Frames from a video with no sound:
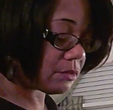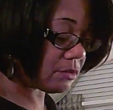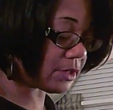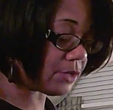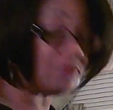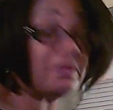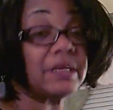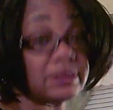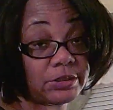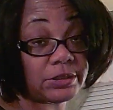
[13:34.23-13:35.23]
Okay, you're
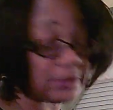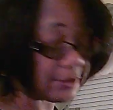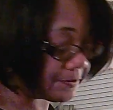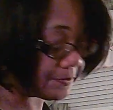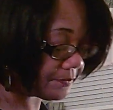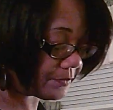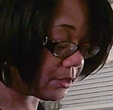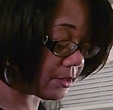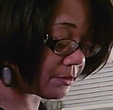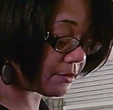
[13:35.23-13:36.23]
making chili.
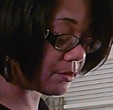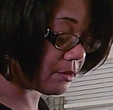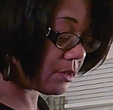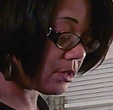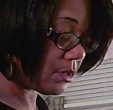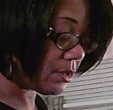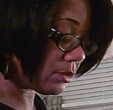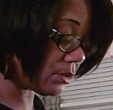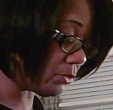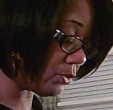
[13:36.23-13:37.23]
Yeah.
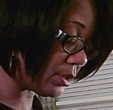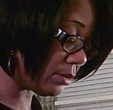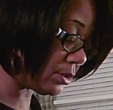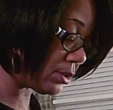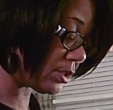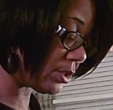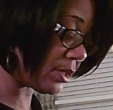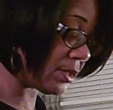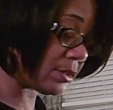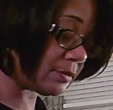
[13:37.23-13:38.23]
So I'm going to give this a
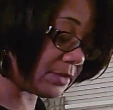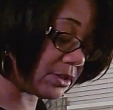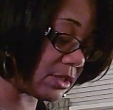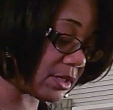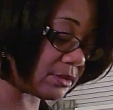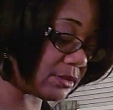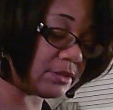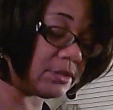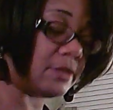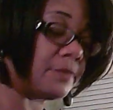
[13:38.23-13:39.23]
taste and see how it
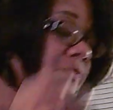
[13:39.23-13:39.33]
tastes, y'all.